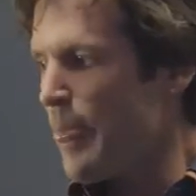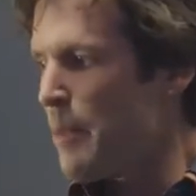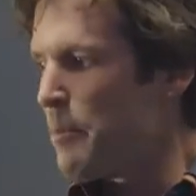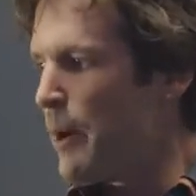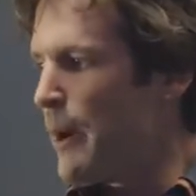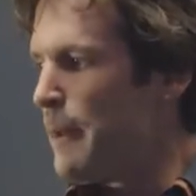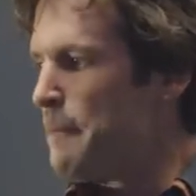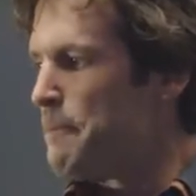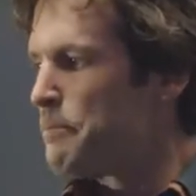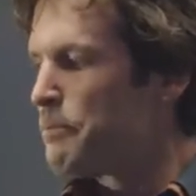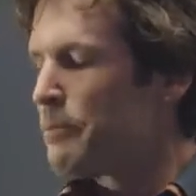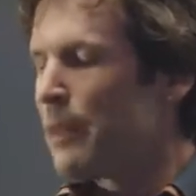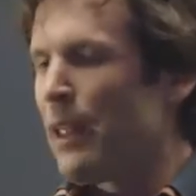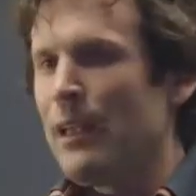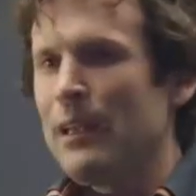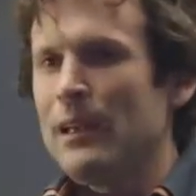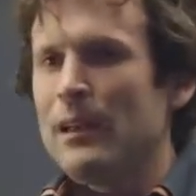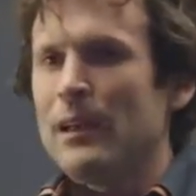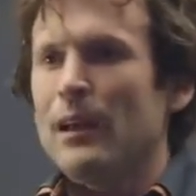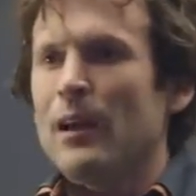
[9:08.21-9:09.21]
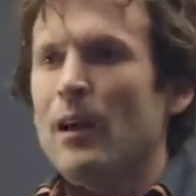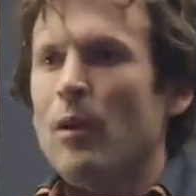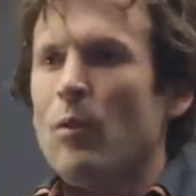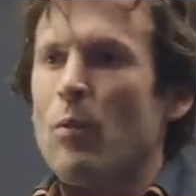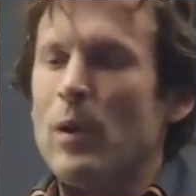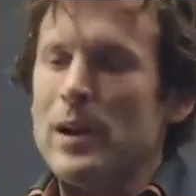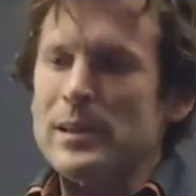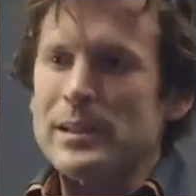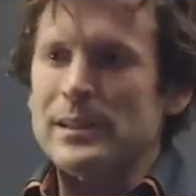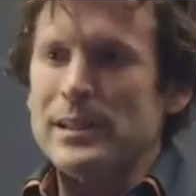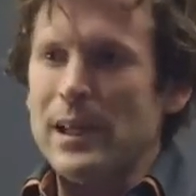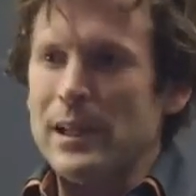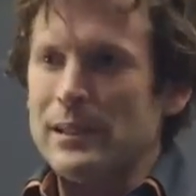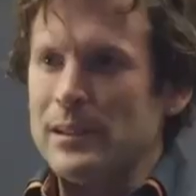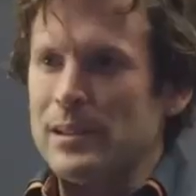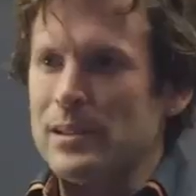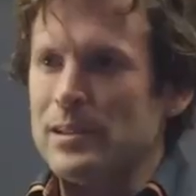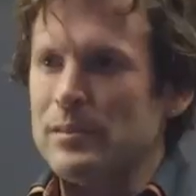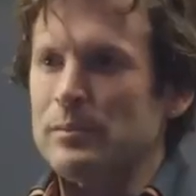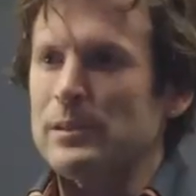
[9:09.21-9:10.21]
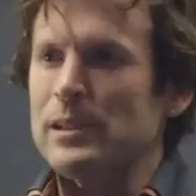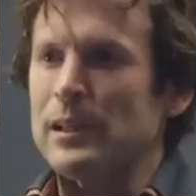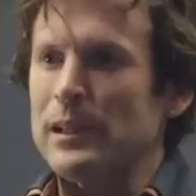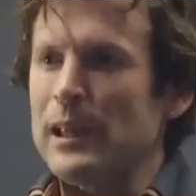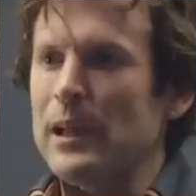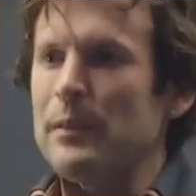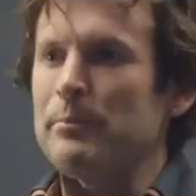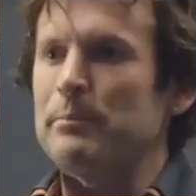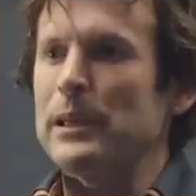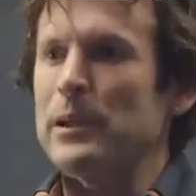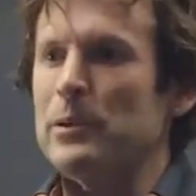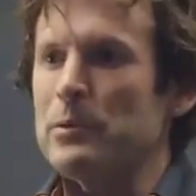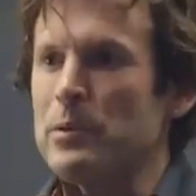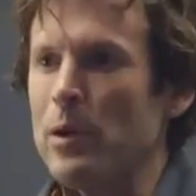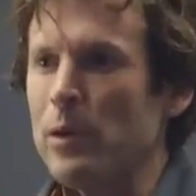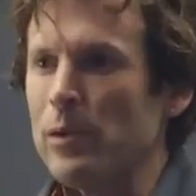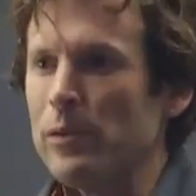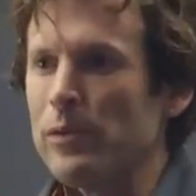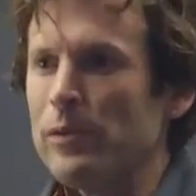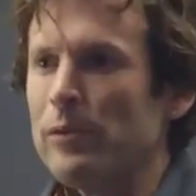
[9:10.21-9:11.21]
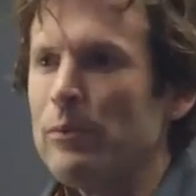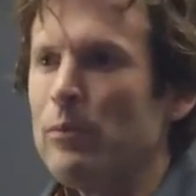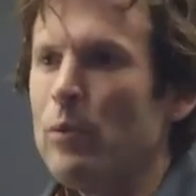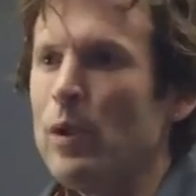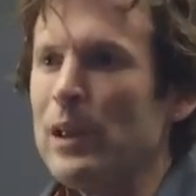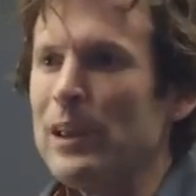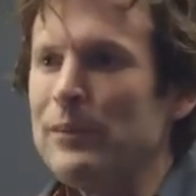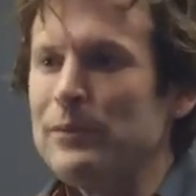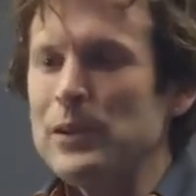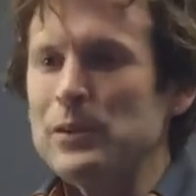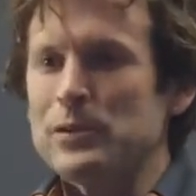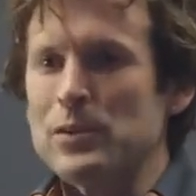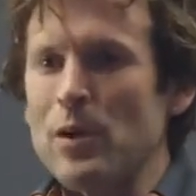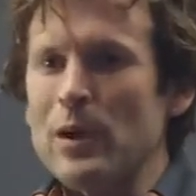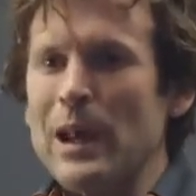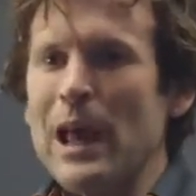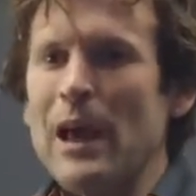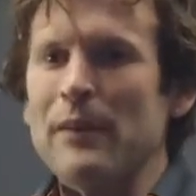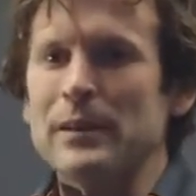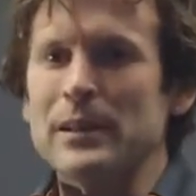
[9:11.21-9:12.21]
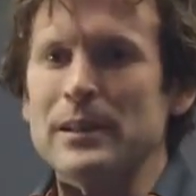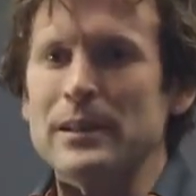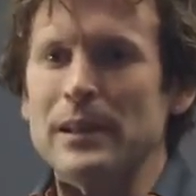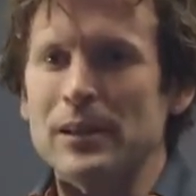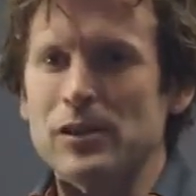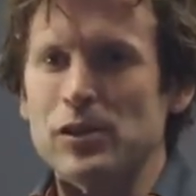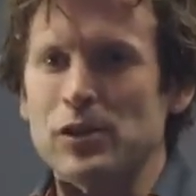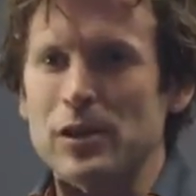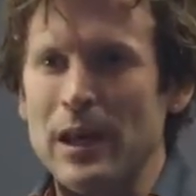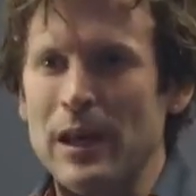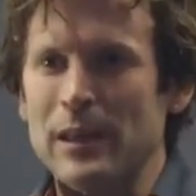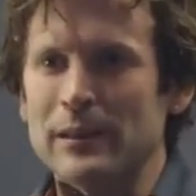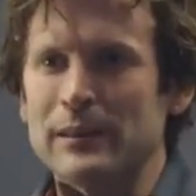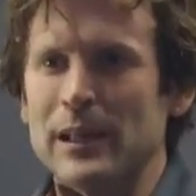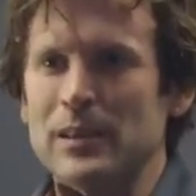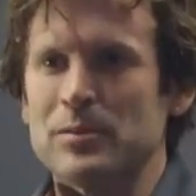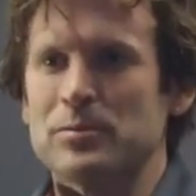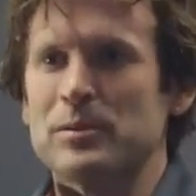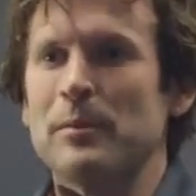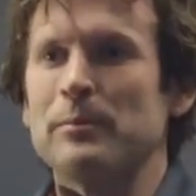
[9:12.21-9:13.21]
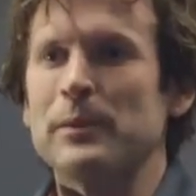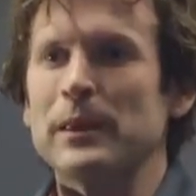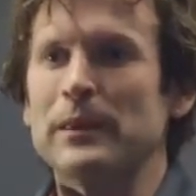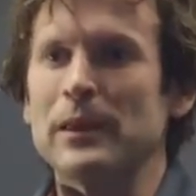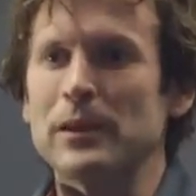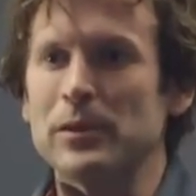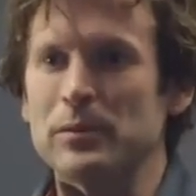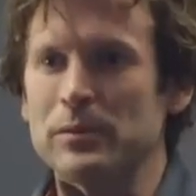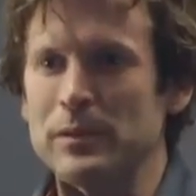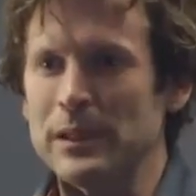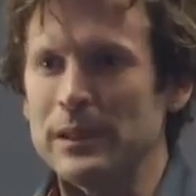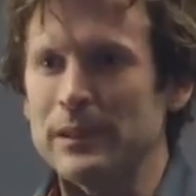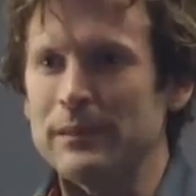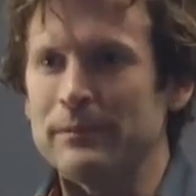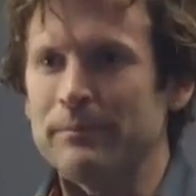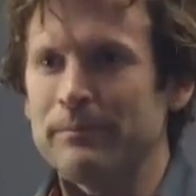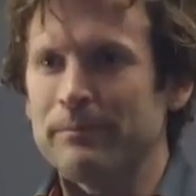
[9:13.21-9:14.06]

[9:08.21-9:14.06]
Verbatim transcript: But what does it take to, to get big growth? Well, if you don't have a niche yet, that's something that you need.